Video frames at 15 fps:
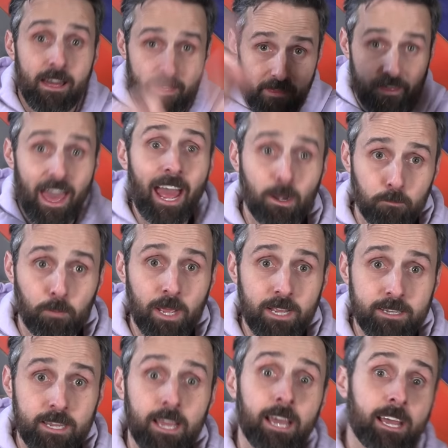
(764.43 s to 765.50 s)
That
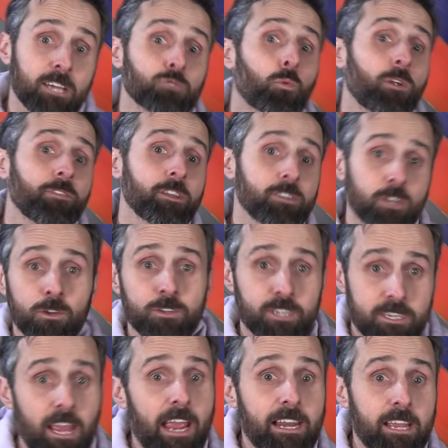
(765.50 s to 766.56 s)
pit is where the new
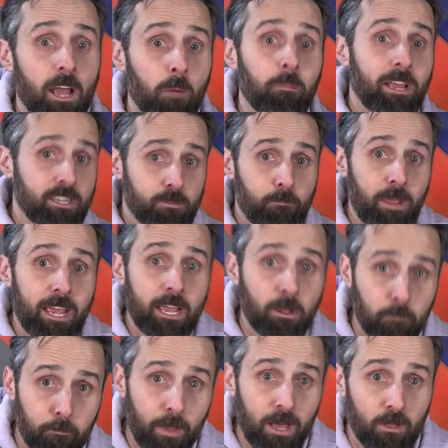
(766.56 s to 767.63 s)
stadium is
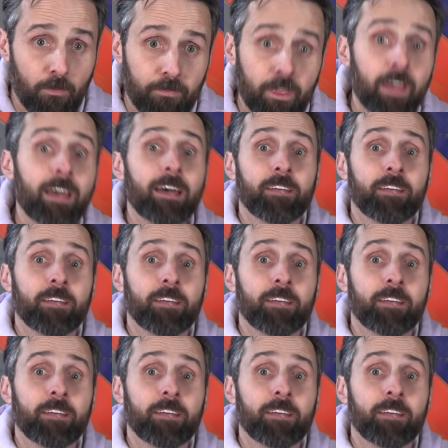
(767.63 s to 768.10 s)
being built.